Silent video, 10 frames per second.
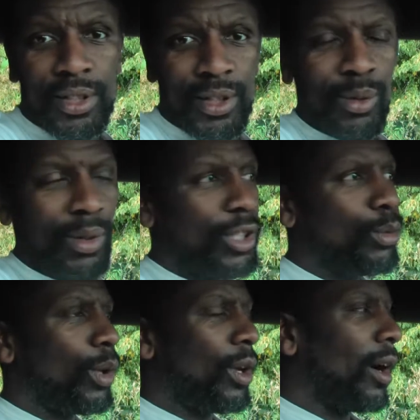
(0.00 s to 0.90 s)
There's still
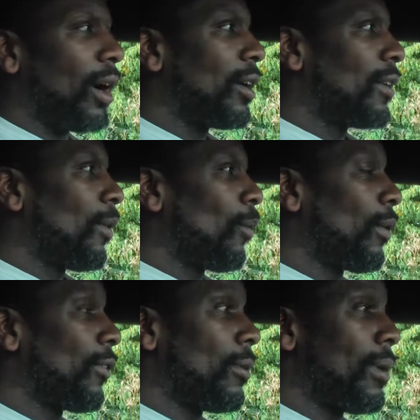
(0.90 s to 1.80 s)
issues with the car.
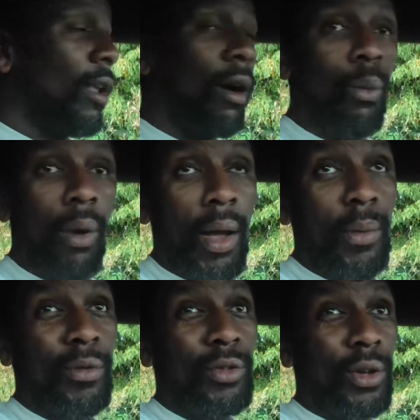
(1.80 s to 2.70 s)
We've come a long way,
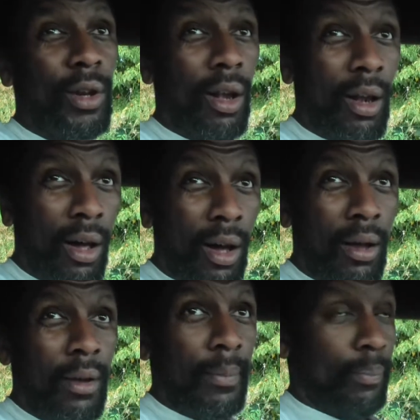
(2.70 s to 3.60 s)
we've done a lot.
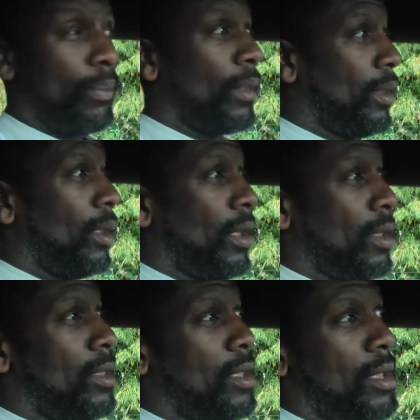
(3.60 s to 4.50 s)

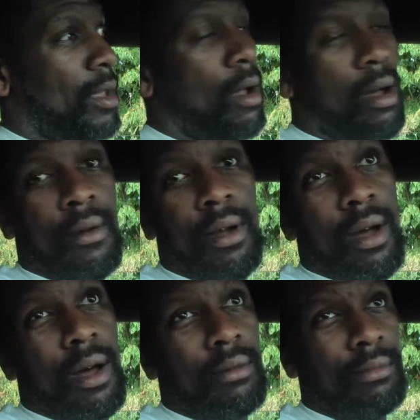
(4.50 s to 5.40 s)
The car I
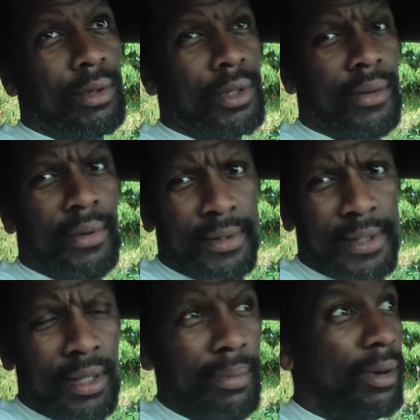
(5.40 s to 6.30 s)
got, I don't know if I ever
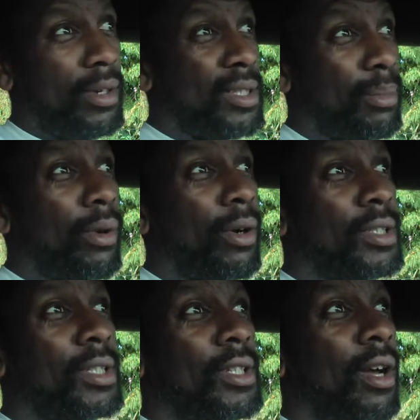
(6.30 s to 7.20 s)
said the price
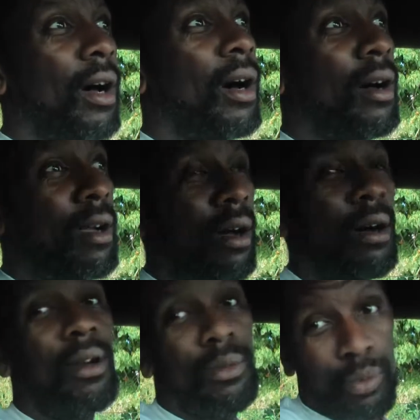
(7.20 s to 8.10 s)
of this car I
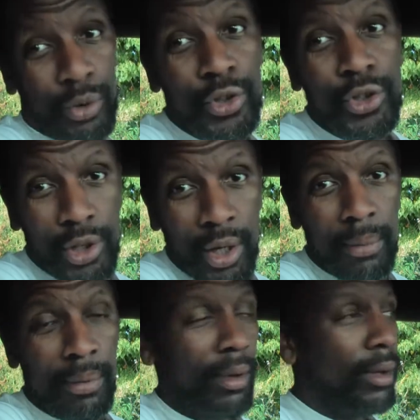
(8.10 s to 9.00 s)
got was cheap.